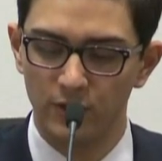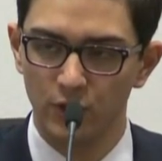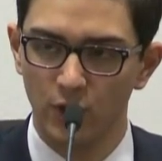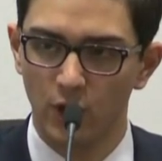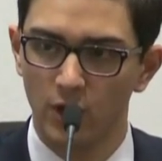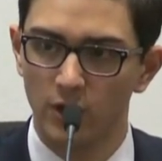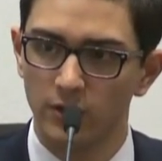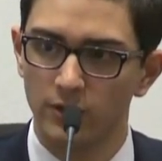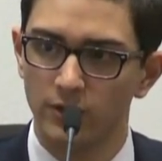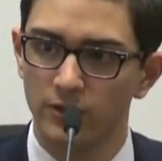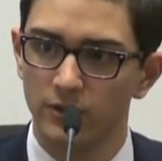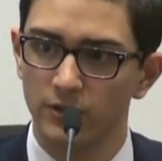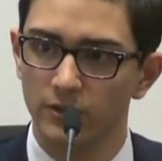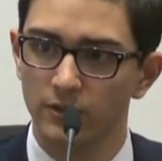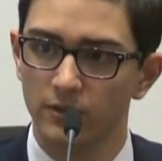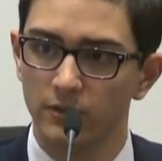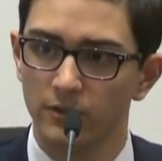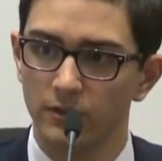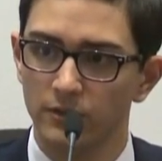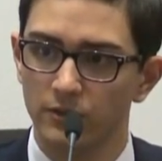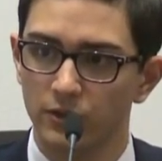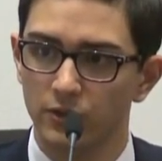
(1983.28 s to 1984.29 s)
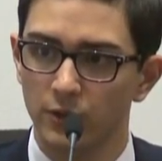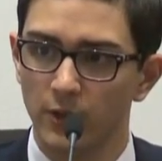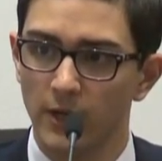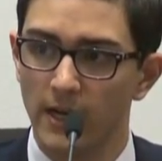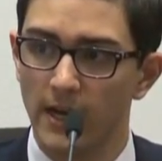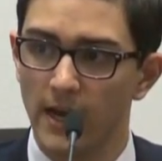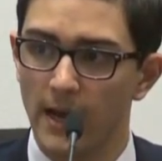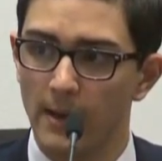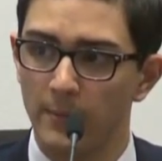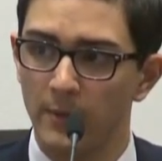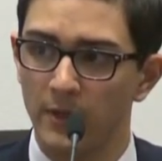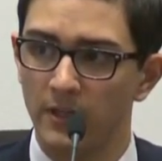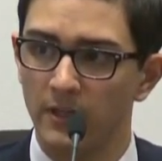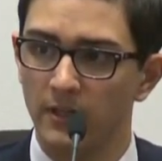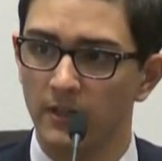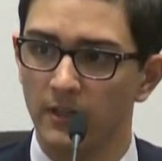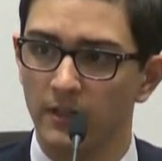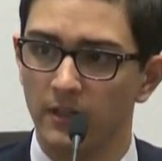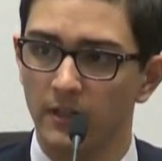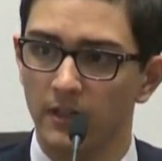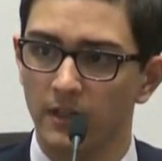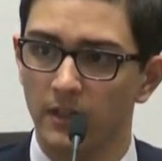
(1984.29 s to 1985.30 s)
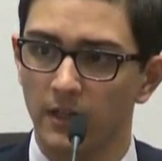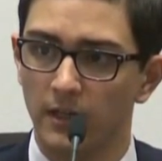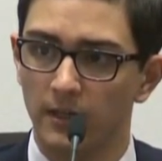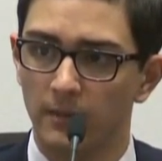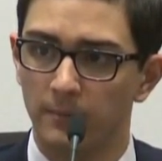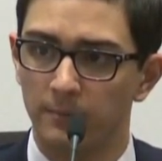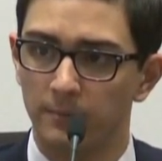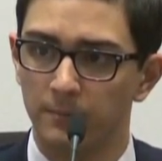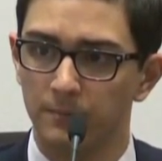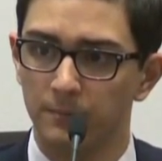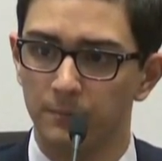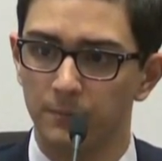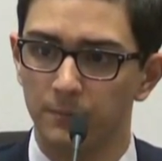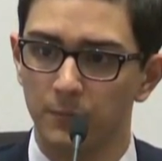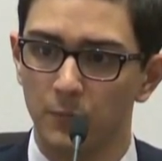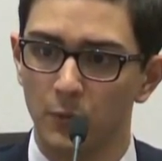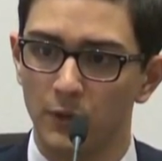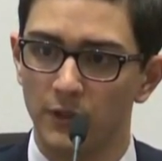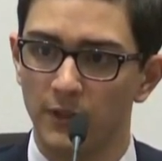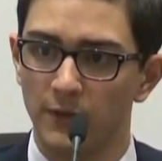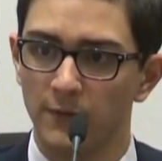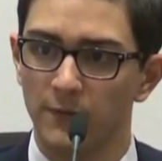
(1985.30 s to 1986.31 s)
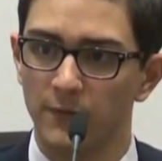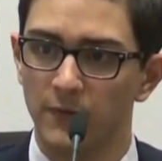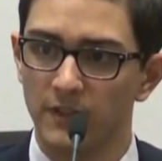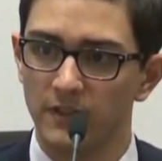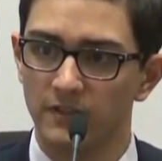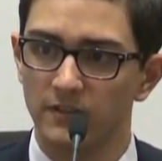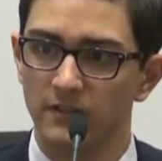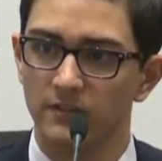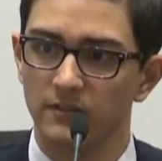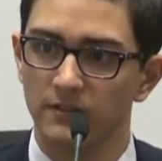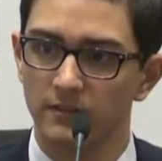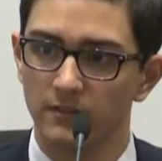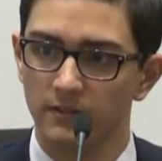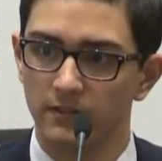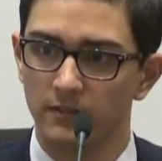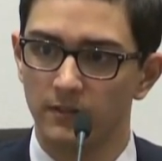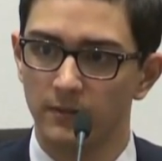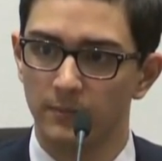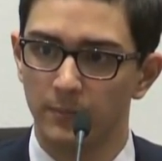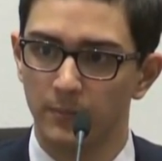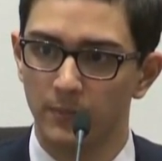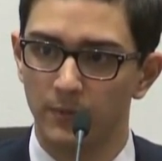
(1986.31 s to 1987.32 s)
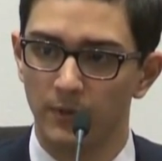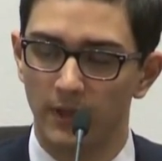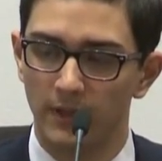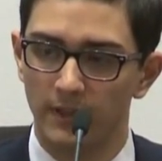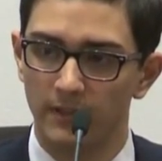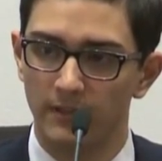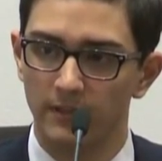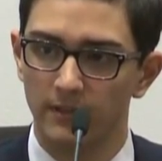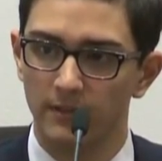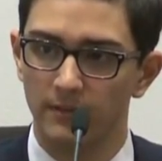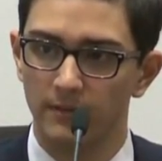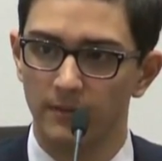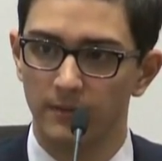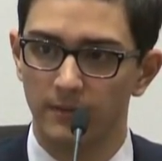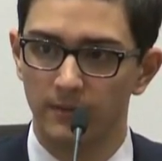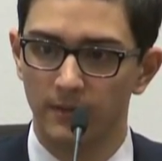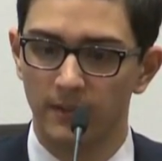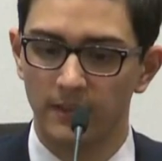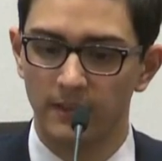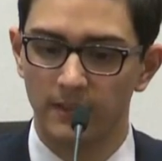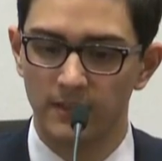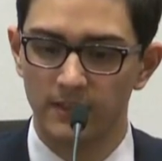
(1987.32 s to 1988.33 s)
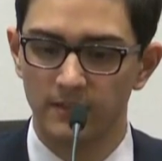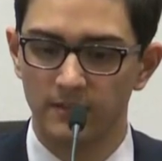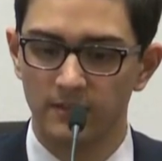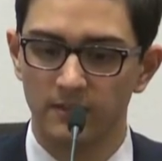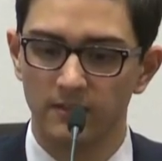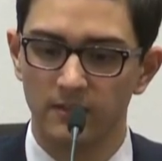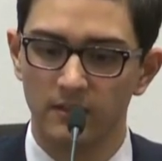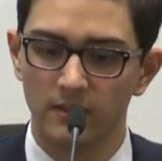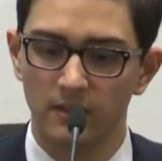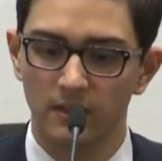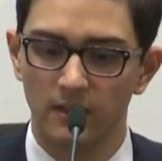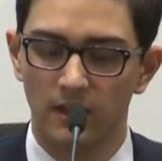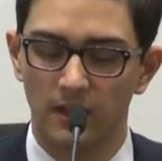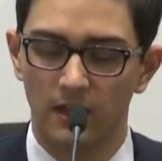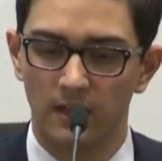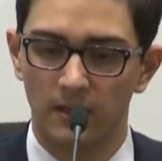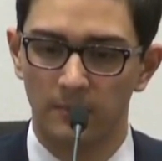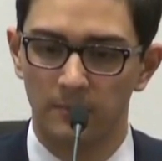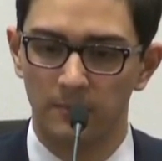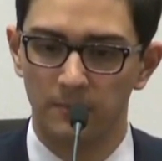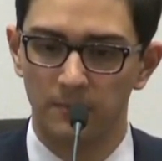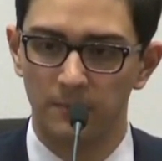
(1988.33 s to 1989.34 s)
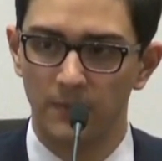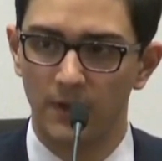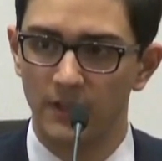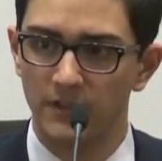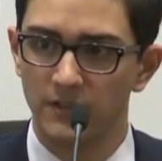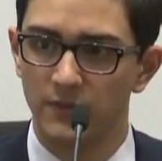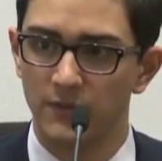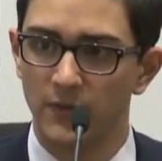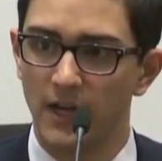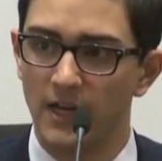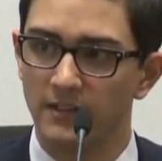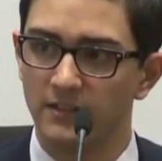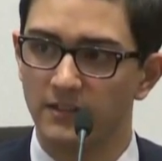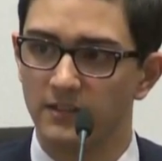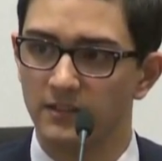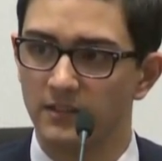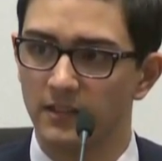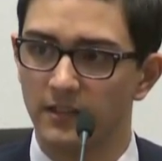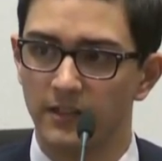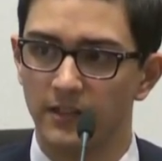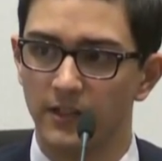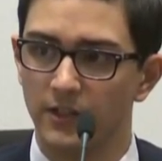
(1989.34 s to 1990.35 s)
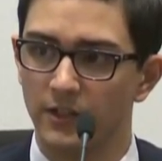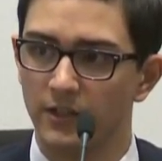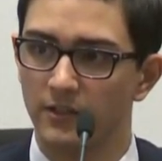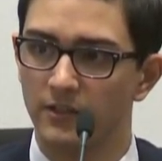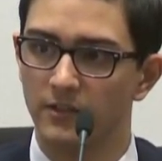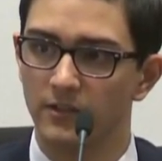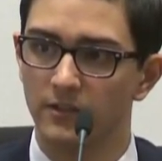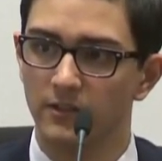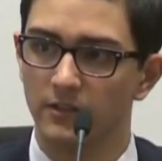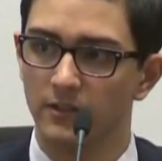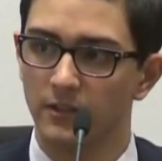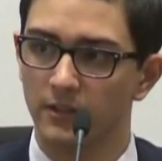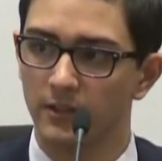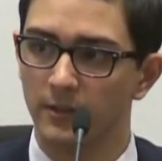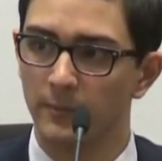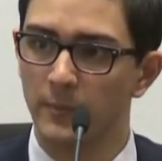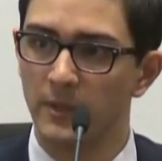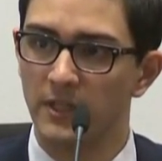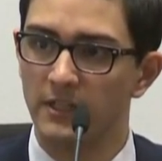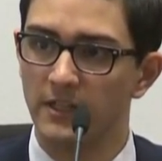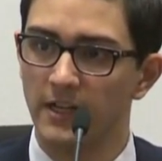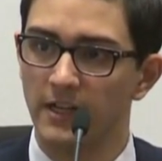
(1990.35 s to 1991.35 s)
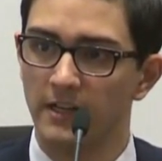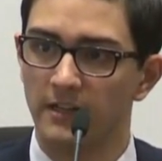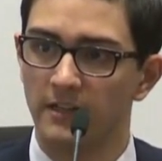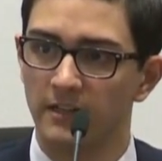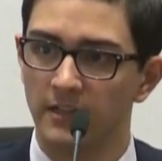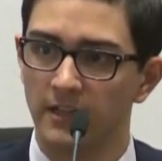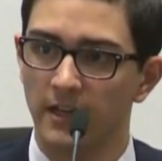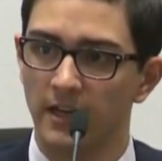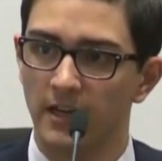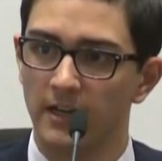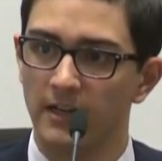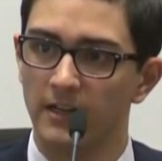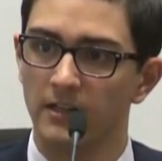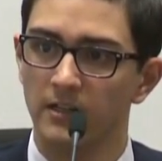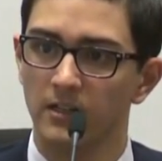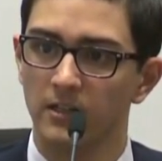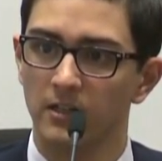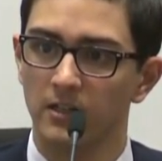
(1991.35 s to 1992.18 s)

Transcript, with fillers: charged straight at me with their fists like this as fast as they could, looking me dead in the eye.